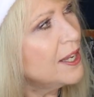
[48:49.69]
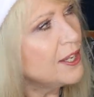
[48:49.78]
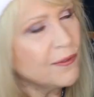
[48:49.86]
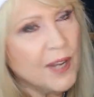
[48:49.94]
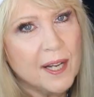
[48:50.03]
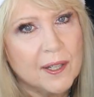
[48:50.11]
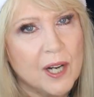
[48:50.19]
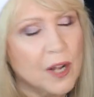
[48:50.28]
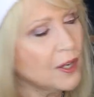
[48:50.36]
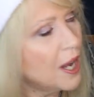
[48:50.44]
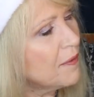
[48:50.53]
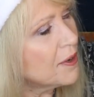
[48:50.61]
You've got it all
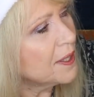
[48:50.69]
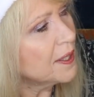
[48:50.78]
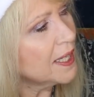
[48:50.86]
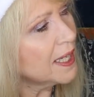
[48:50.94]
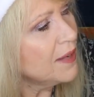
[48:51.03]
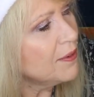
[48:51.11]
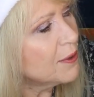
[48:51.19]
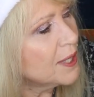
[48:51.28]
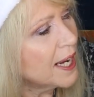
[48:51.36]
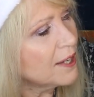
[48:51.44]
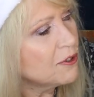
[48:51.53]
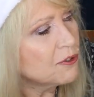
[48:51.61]
covered, and they gave you an
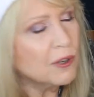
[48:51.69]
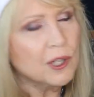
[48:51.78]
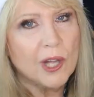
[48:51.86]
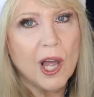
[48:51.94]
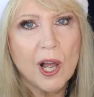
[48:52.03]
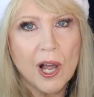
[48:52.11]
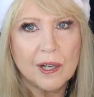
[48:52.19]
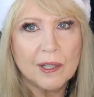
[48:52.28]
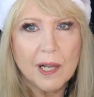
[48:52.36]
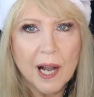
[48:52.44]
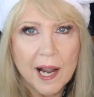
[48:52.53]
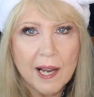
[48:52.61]
extra long
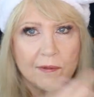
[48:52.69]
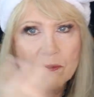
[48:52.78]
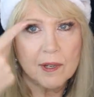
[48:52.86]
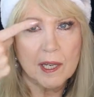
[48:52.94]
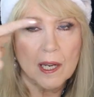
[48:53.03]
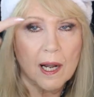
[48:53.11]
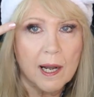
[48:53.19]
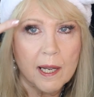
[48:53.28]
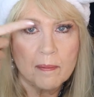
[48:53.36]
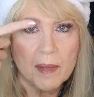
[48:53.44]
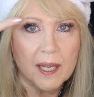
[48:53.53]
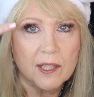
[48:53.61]
ivory eye
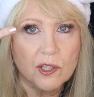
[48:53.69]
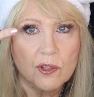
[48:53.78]
base.